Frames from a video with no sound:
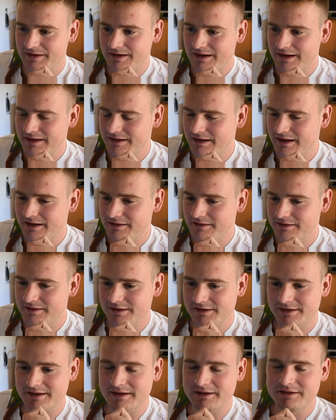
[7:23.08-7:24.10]

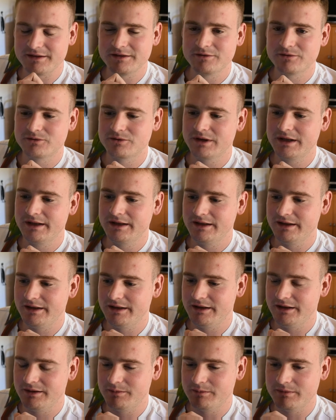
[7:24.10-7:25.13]
they didn't
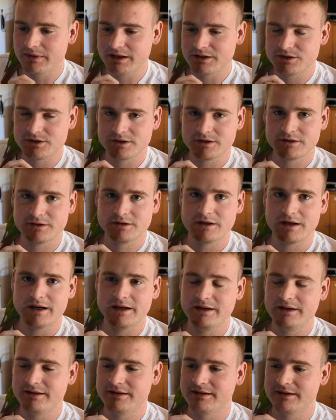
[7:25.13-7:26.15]
really measure
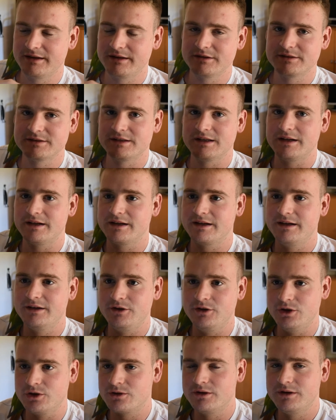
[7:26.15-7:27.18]
anything else like
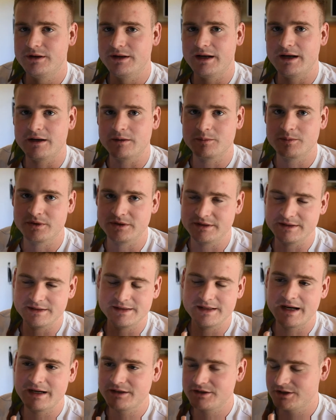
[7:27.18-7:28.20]
urine output. Did
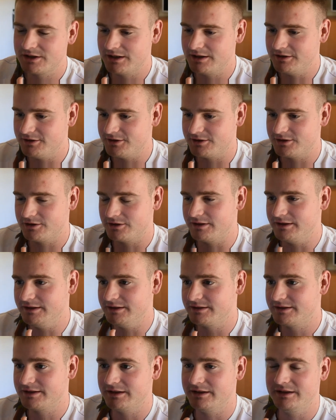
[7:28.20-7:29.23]
that change during
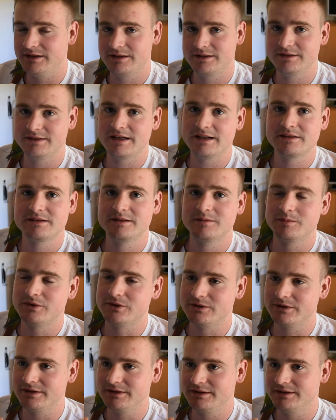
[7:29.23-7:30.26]
the study? Because that's
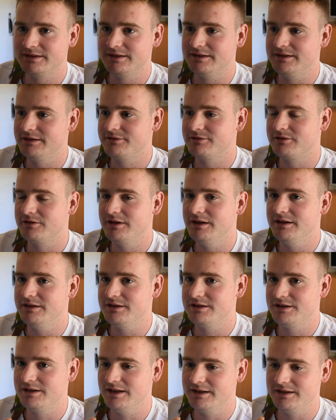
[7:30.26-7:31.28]
important to
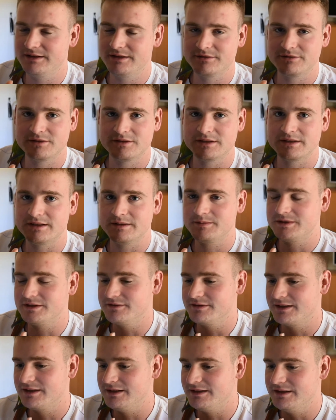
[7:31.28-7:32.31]
differentiate different types
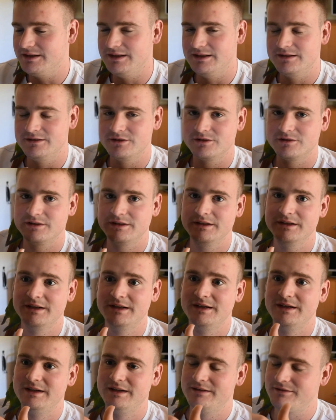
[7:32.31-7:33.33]
of kidney injury.
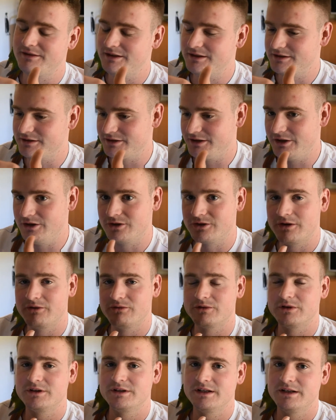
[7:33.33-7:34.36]
There's
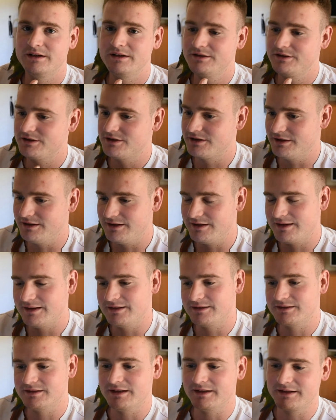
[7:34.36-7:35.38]
urine retention and
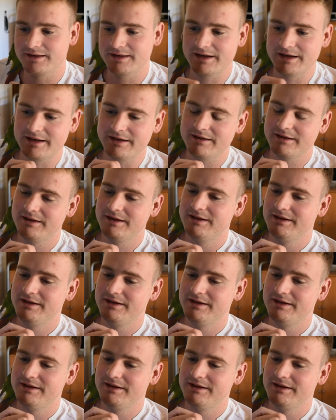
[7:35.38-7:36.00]
things like that.